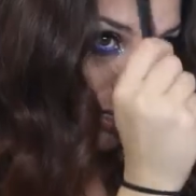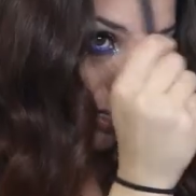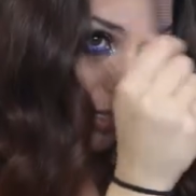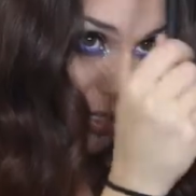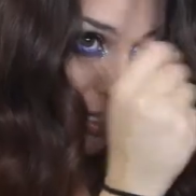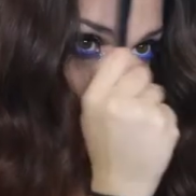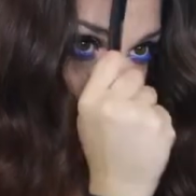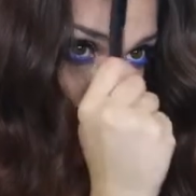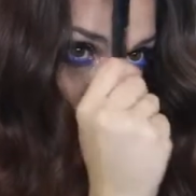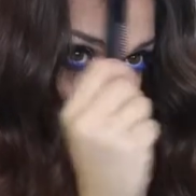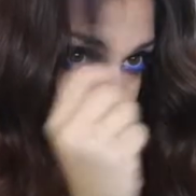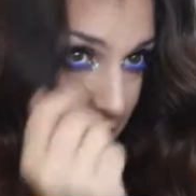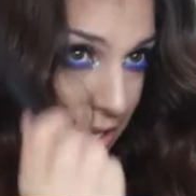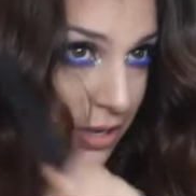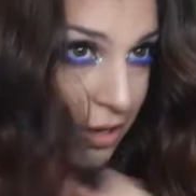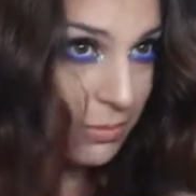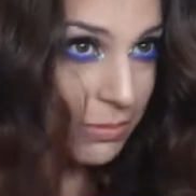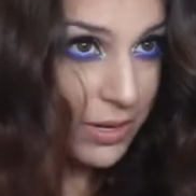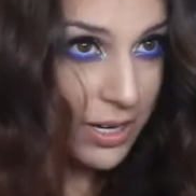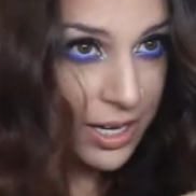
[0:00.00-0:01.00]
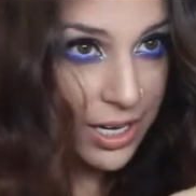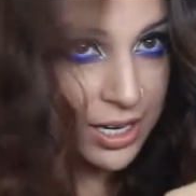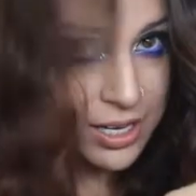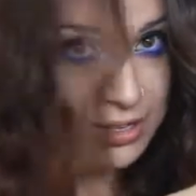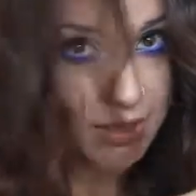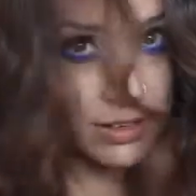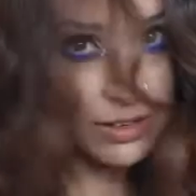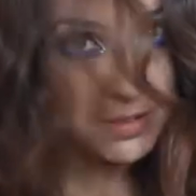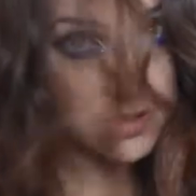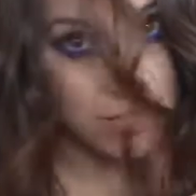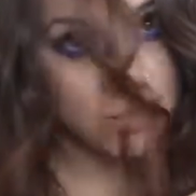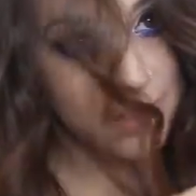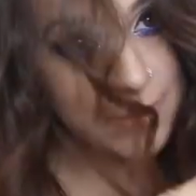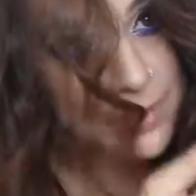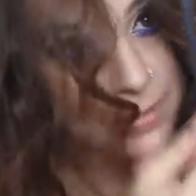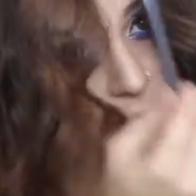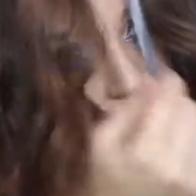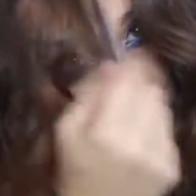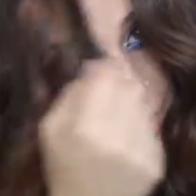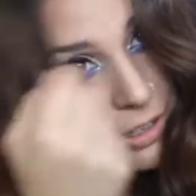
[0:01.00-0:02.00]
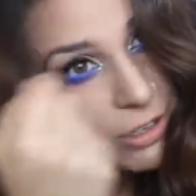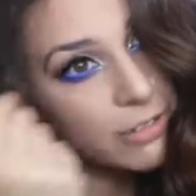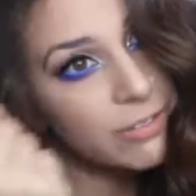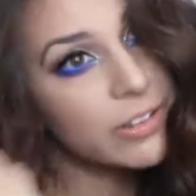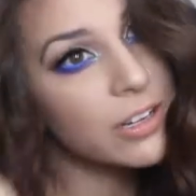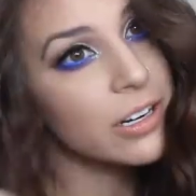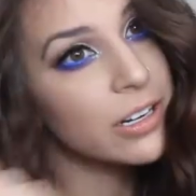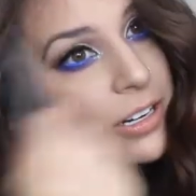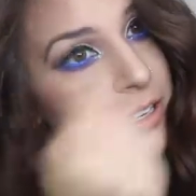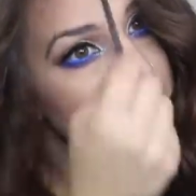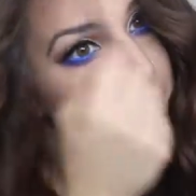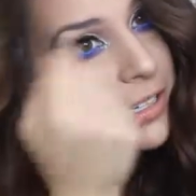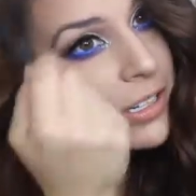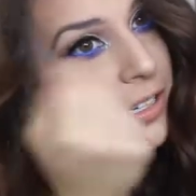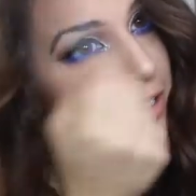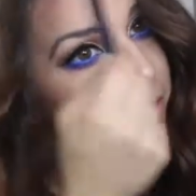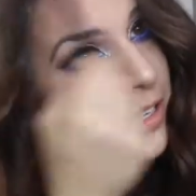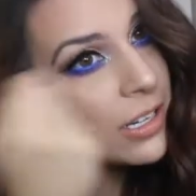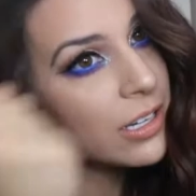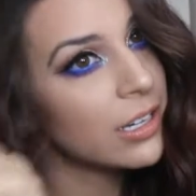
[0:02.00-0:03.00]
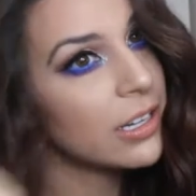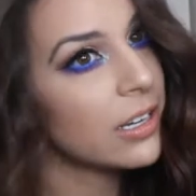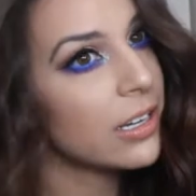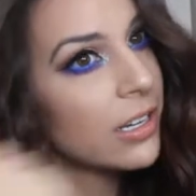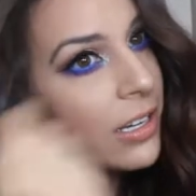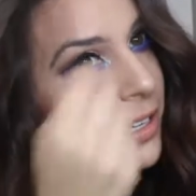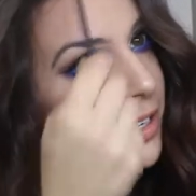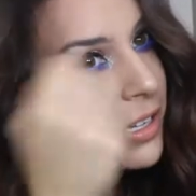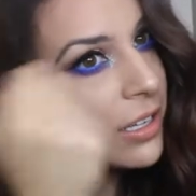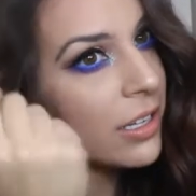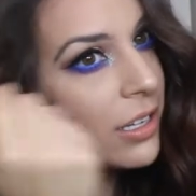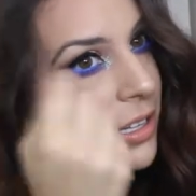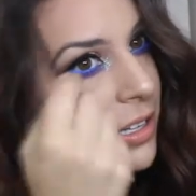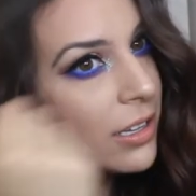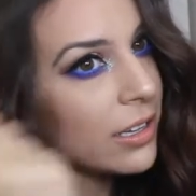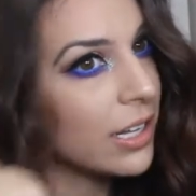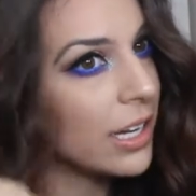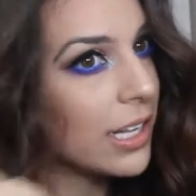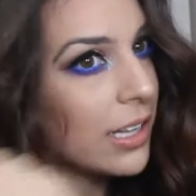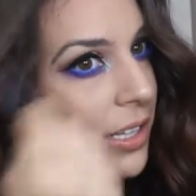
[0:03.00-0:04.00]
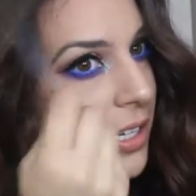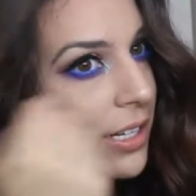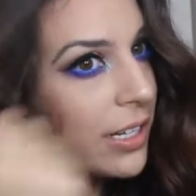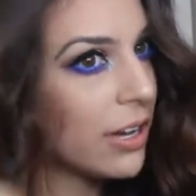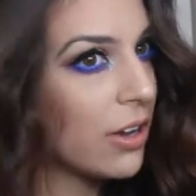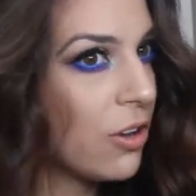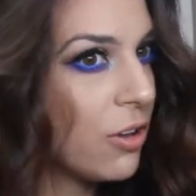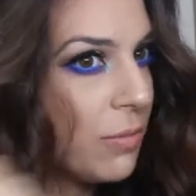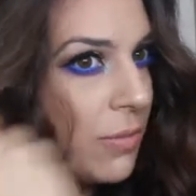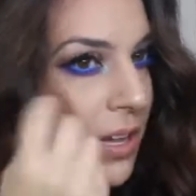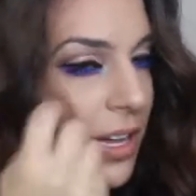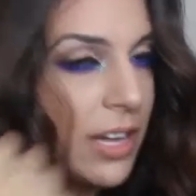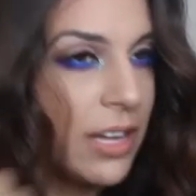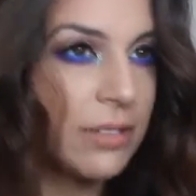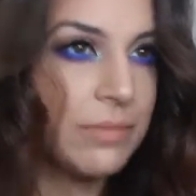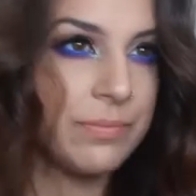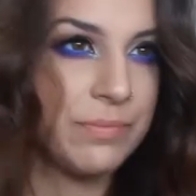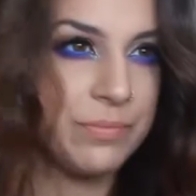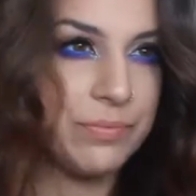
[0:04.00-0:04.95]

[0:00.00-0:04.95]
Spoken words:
Tease it a little bit, flip it back over, lightly comb it.